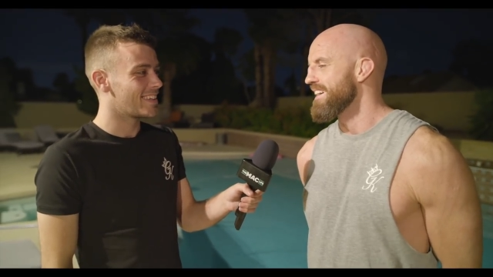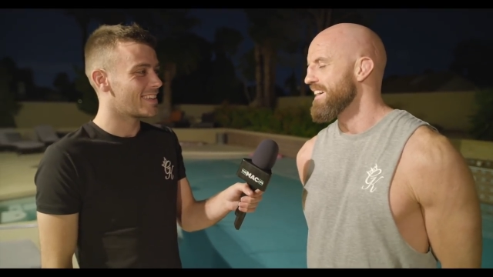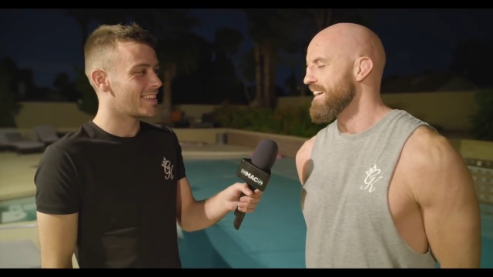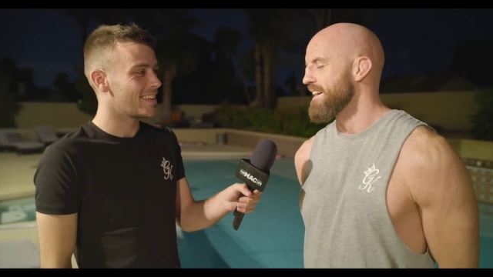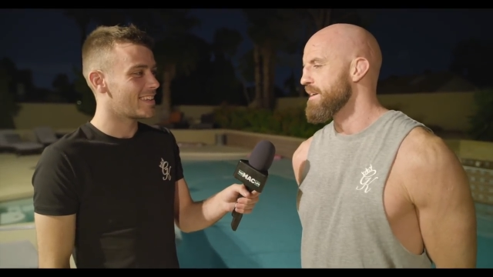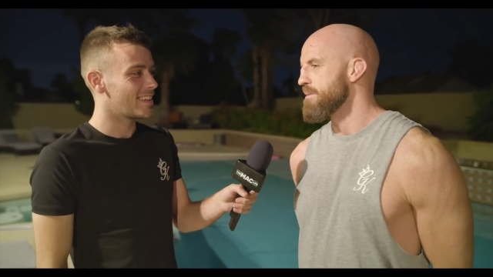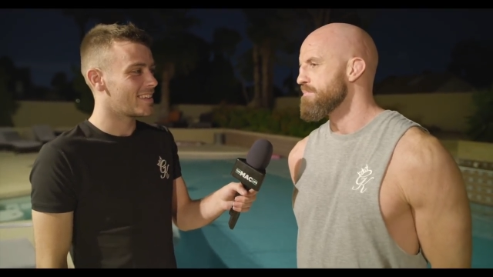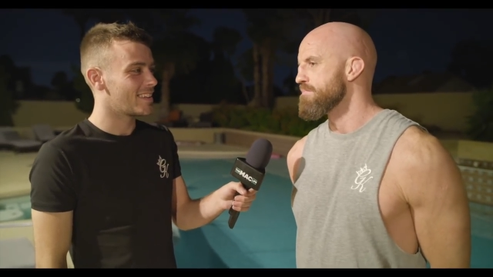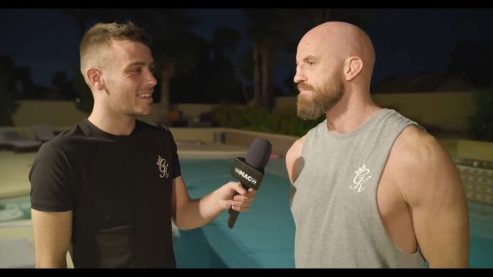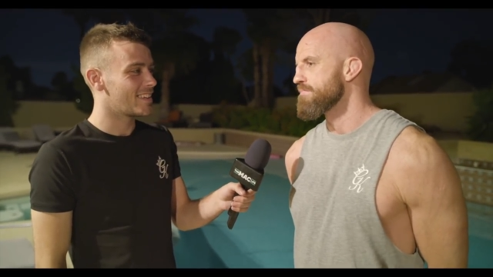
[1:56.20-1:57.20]

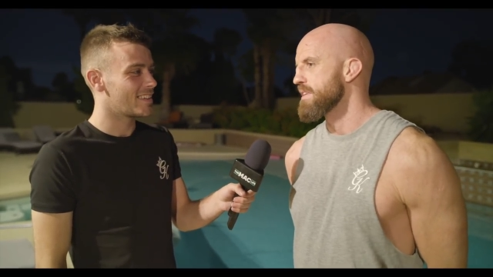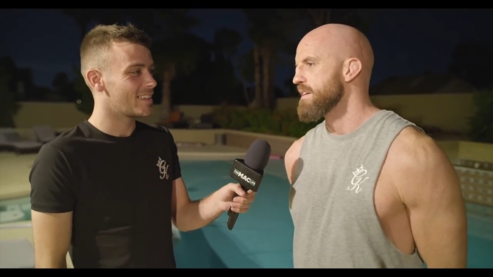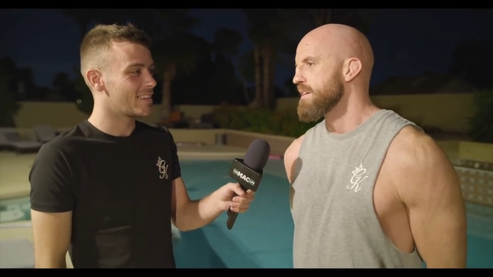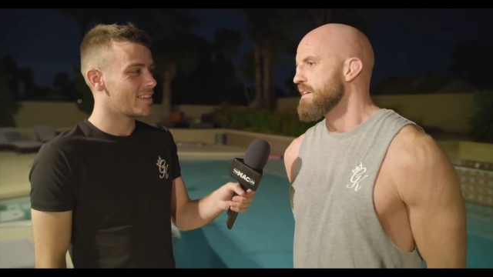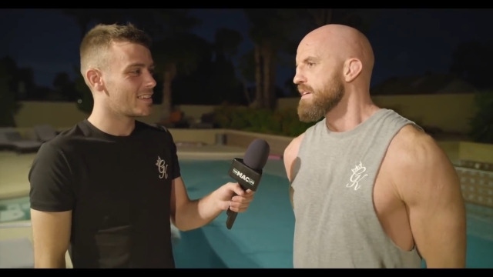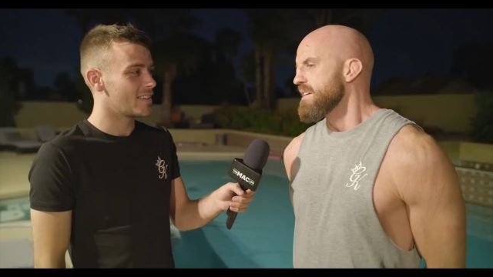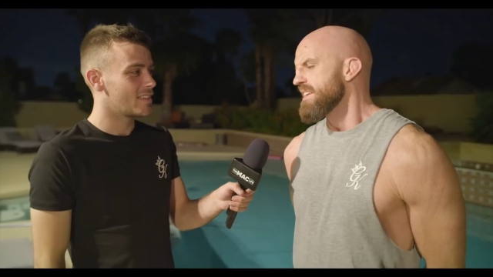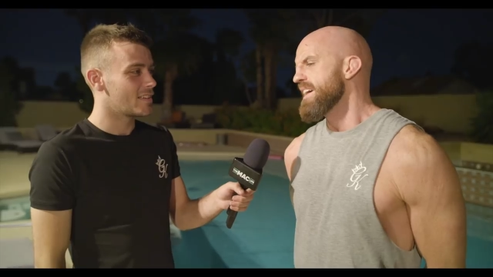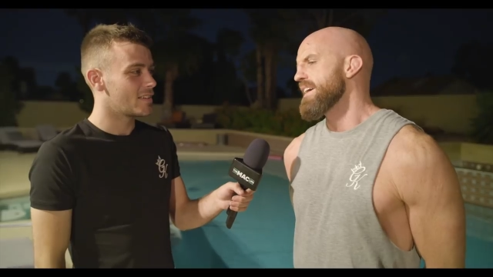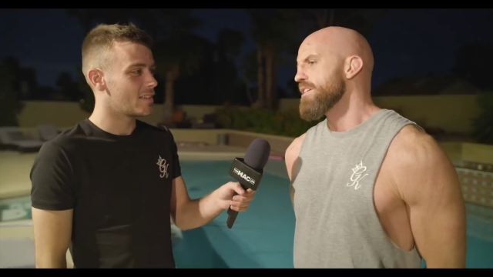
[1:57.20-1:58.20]
Speaker 1: Um,
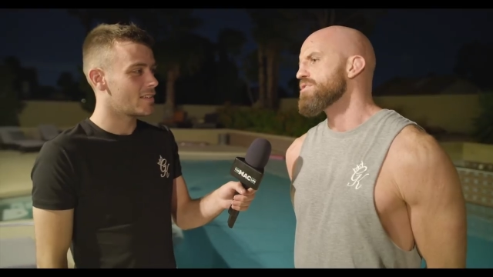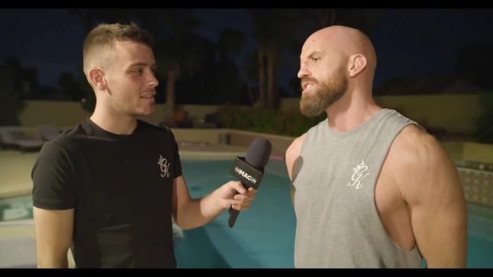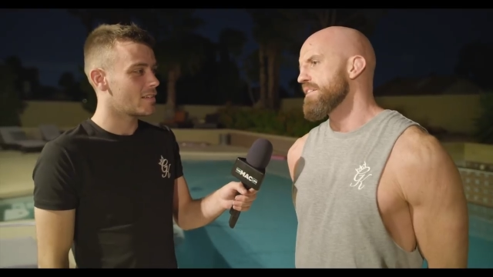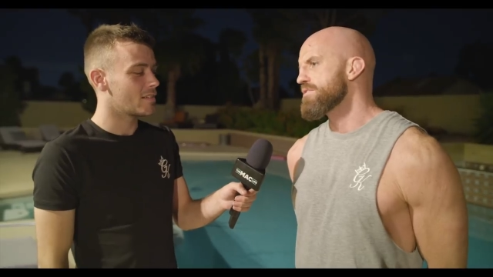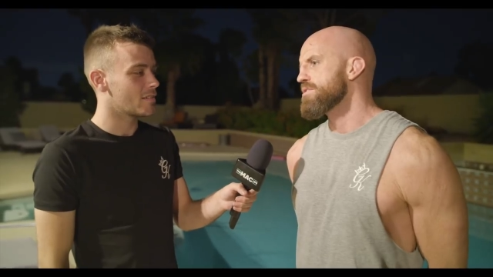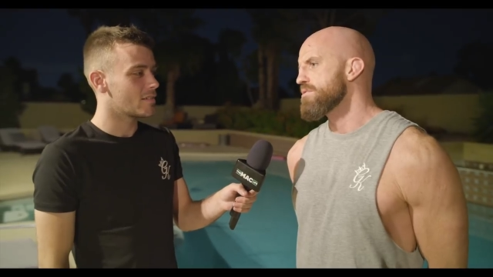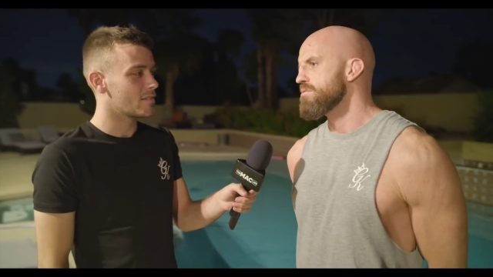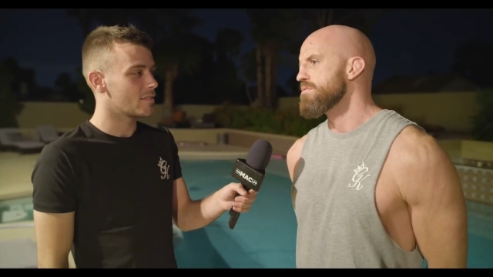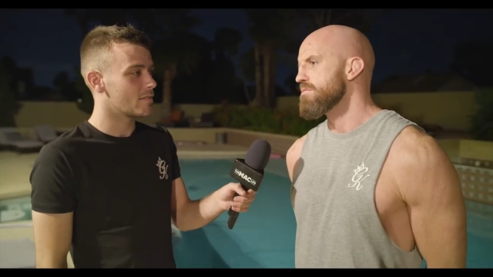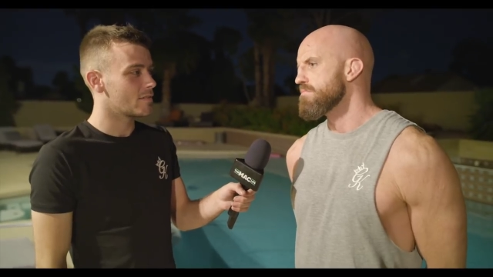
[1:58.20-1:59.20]
yeah, you just have
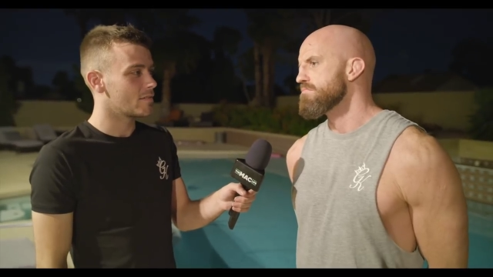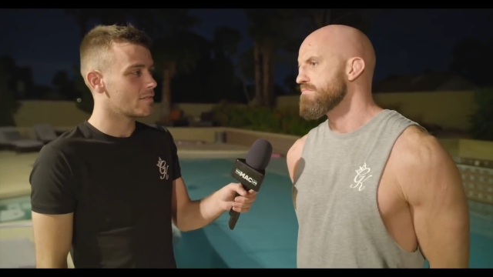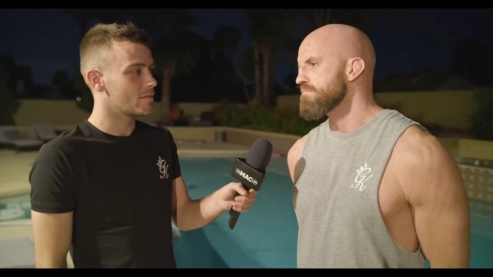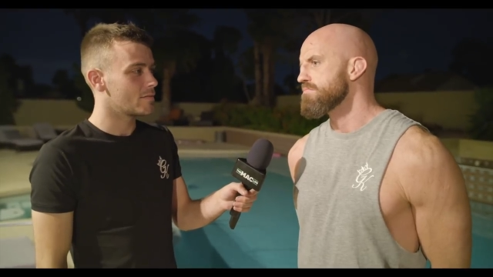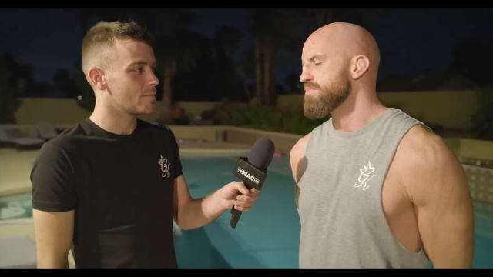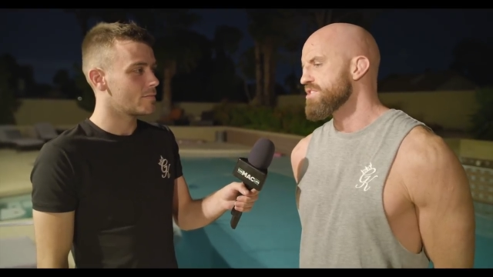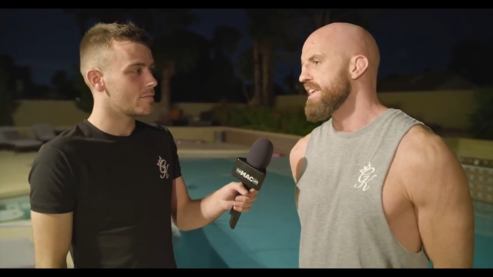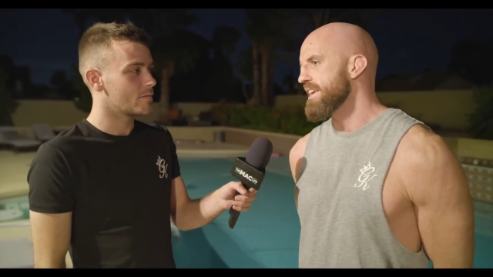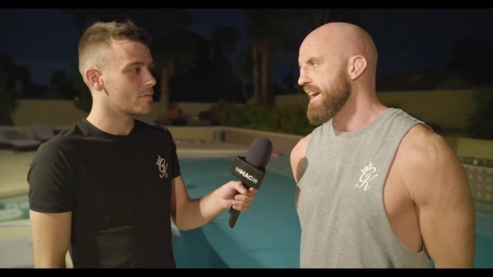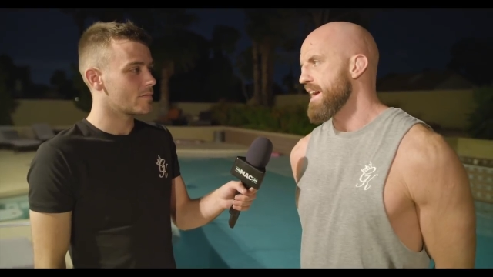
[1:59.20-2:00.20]
to
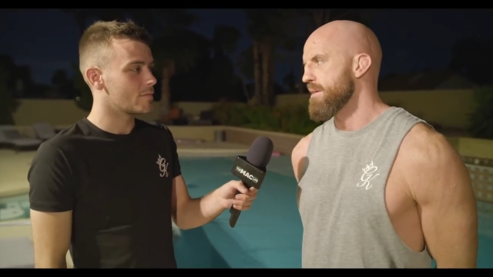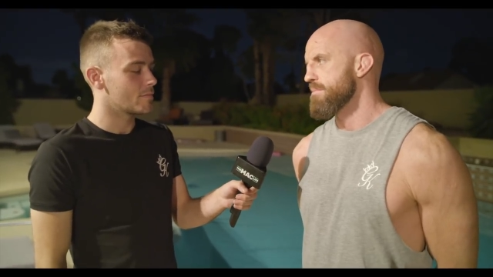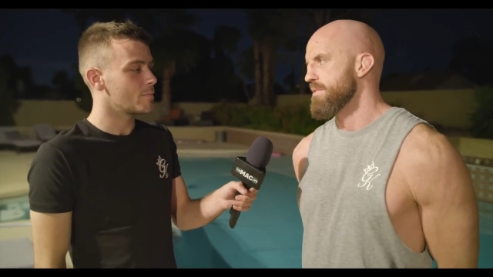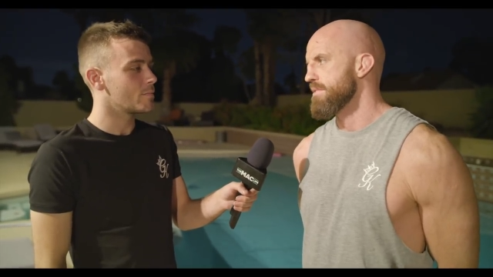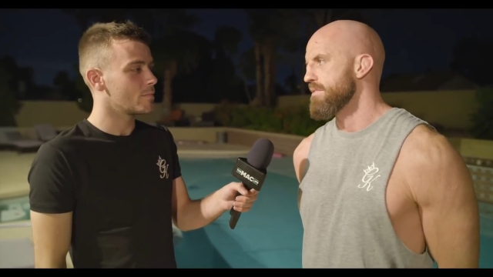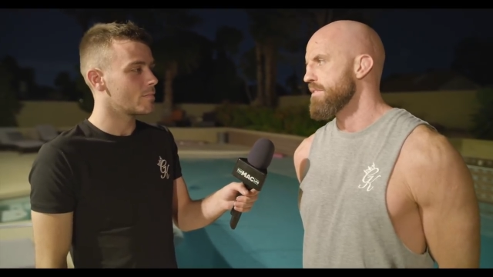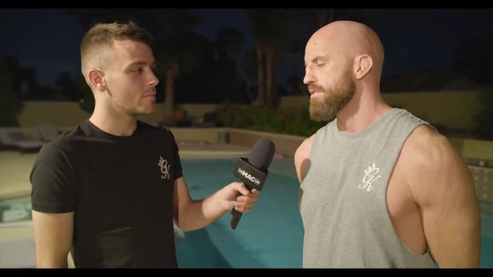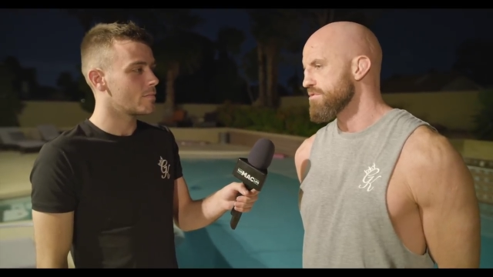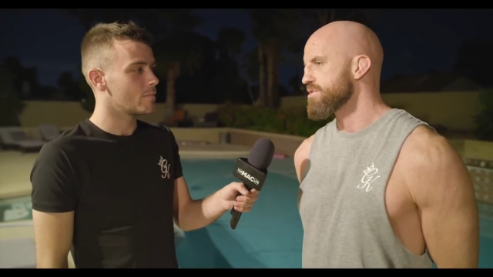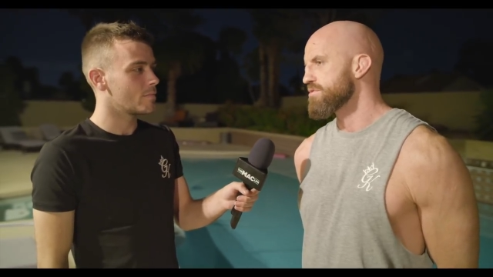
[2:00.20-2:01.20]
stay calm.
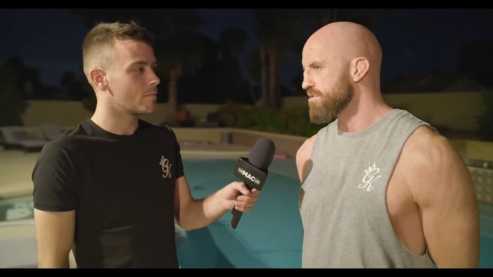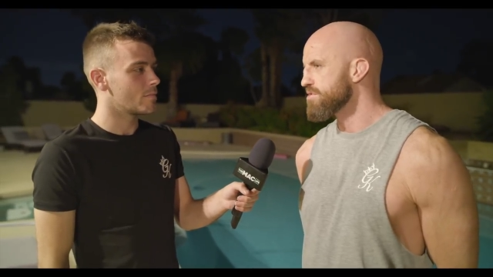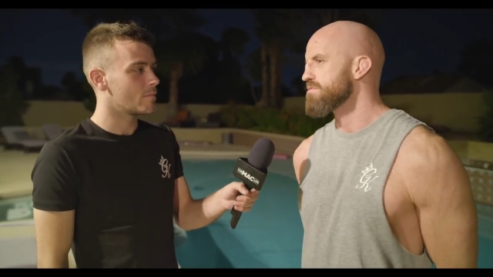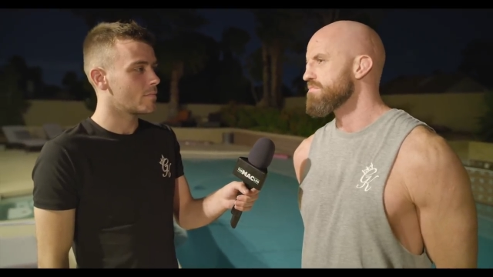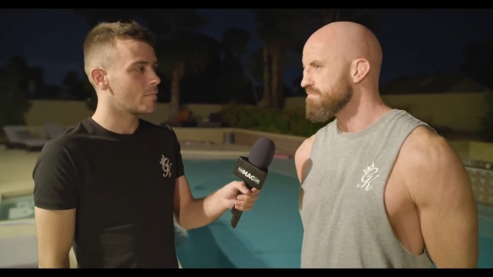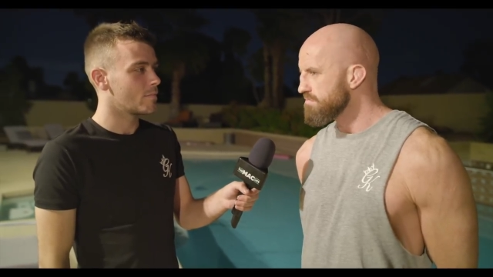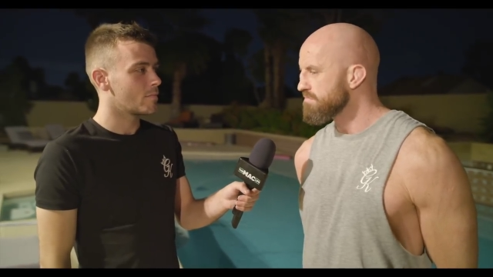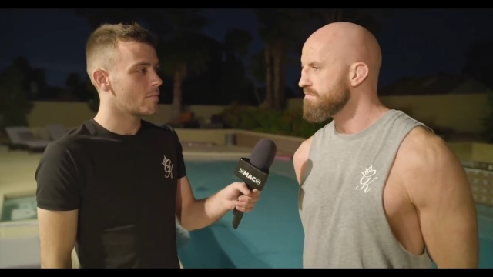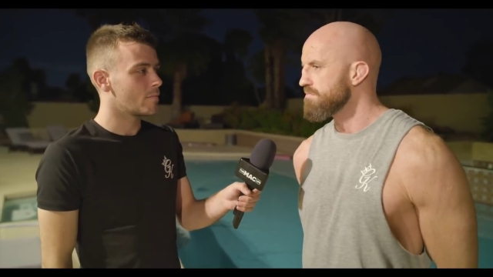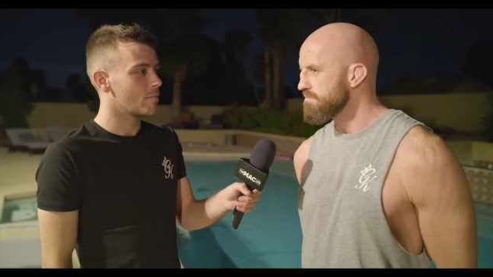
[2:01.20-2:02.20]
Just just
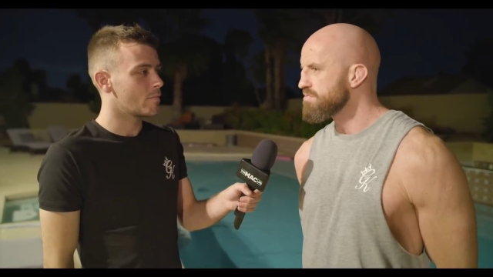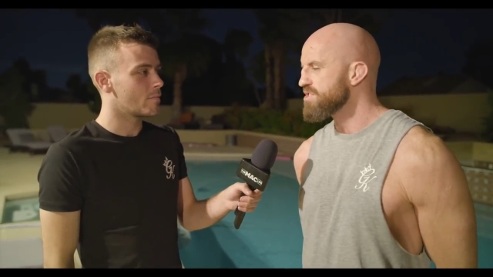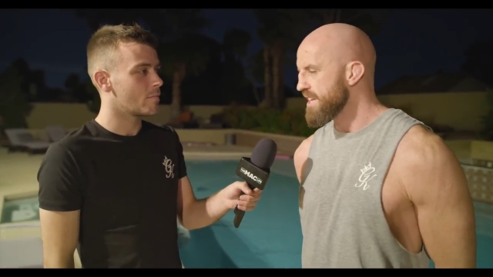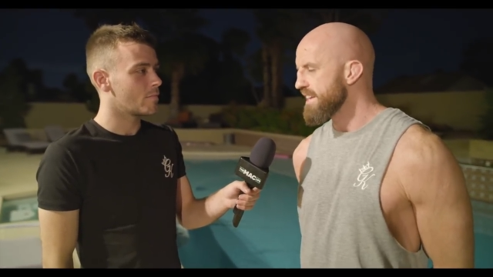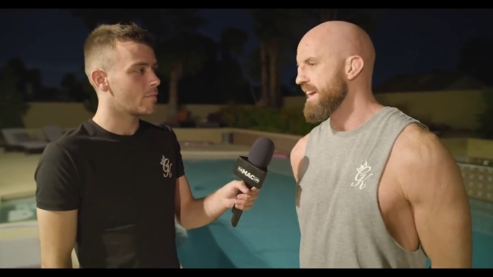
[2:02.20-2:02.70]
stay